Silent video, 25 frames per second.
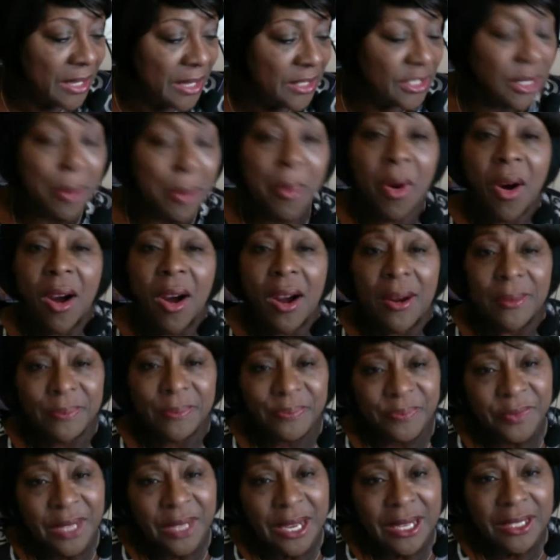DeMar
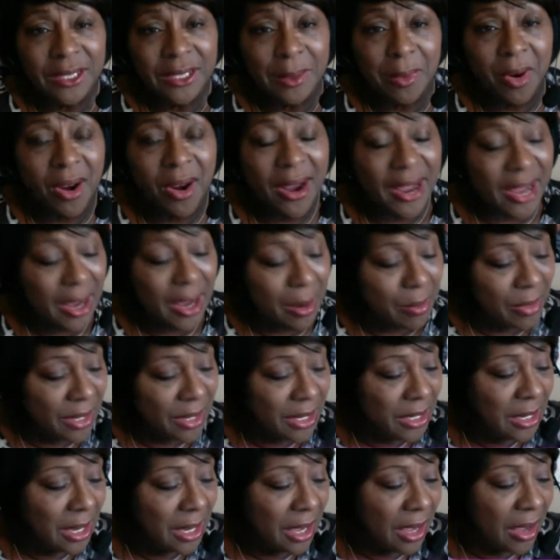
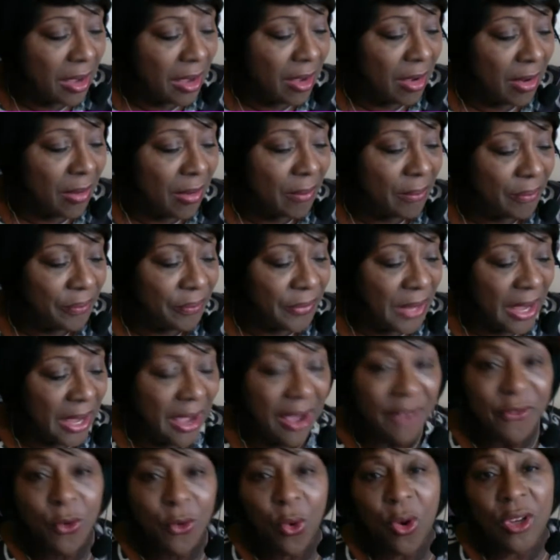Hamlin.
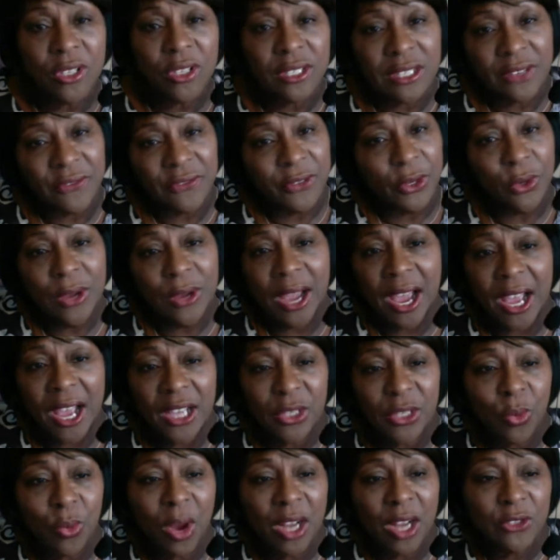Of course, if you
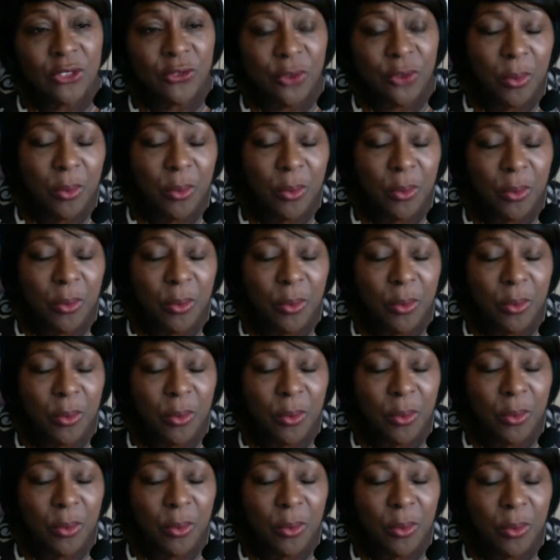guys watch football and you
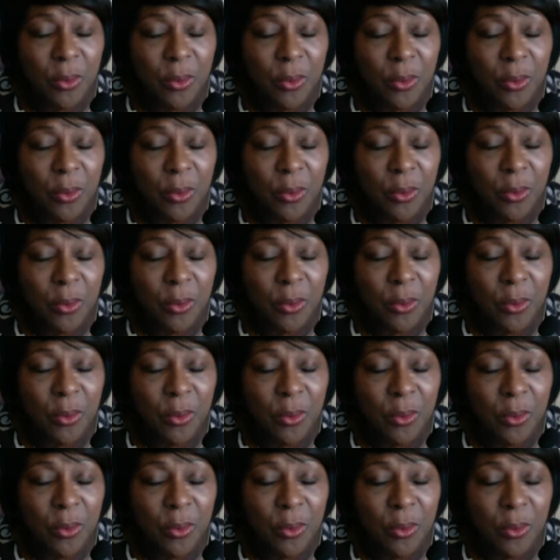was watching that
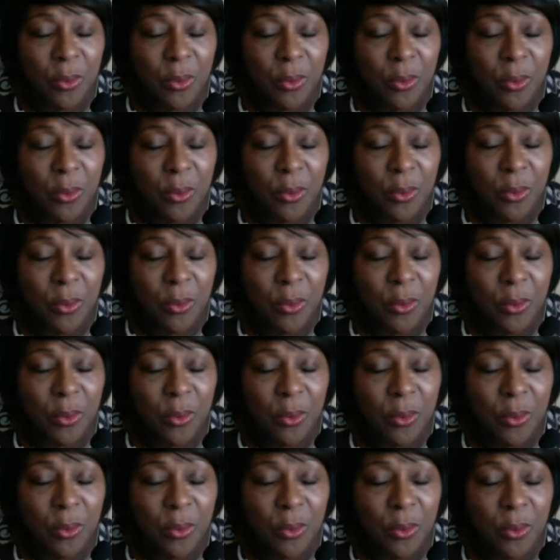Monday night game that
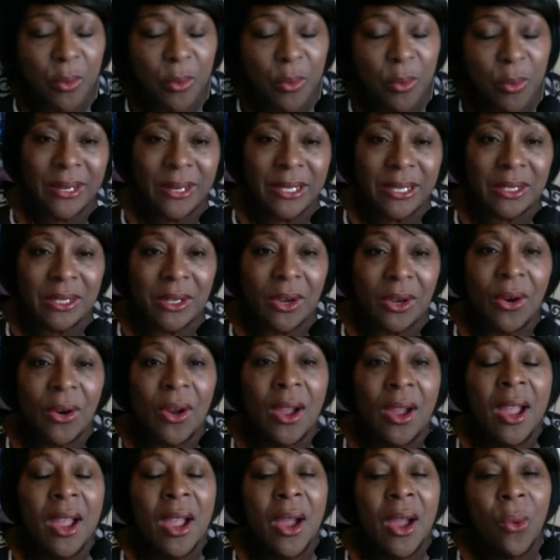happened a couple of weeks ago,
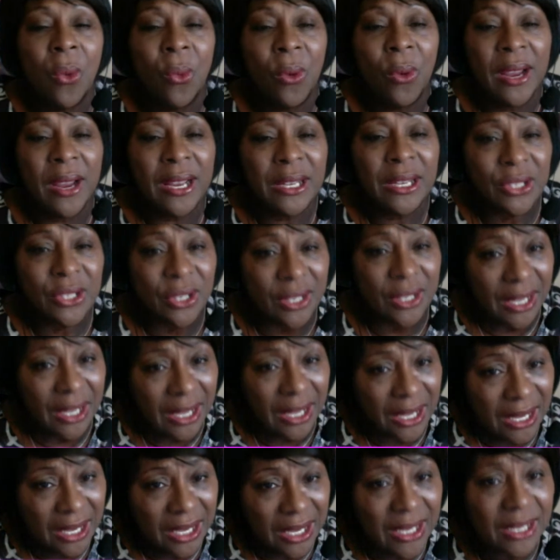where he took a
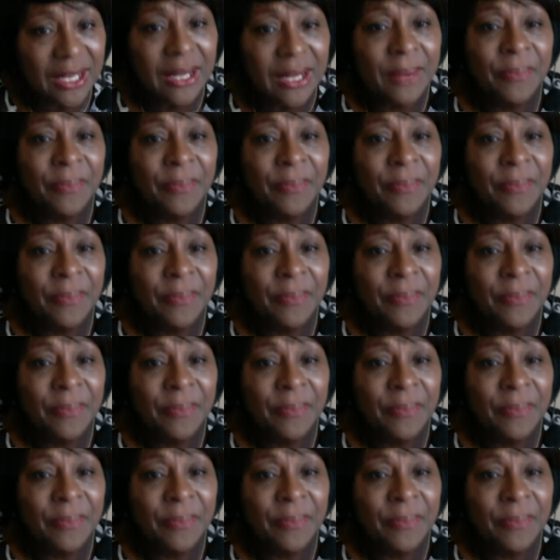hit